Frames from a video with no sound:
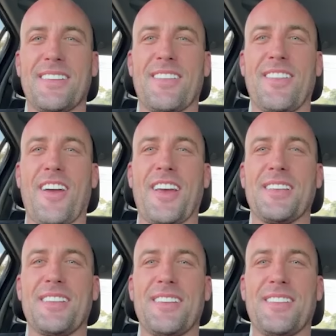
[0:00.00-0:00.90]
Oh, like it.
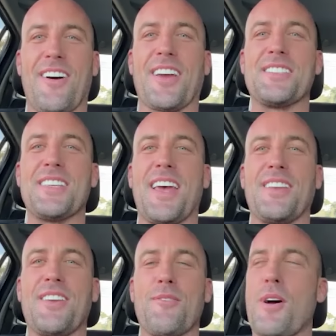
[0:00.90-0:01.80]
like I said,
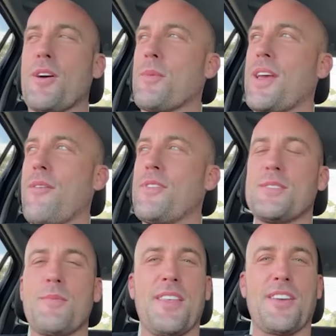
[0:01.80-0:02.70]
you're welcome to come
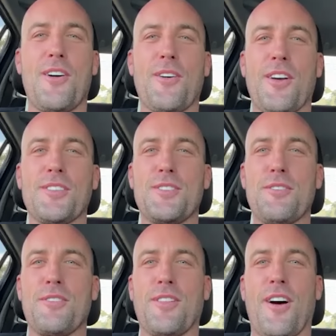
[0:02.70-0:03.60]
visit me at the Gold Coast too
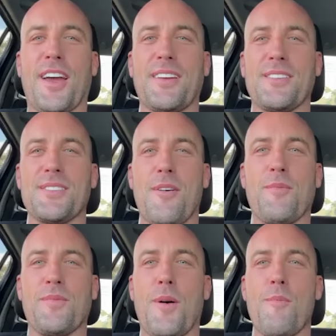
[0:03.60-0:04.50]
if you like, because
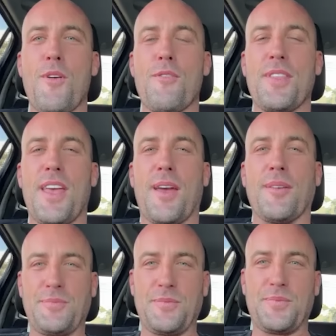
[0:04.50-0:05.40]
I'm moving there.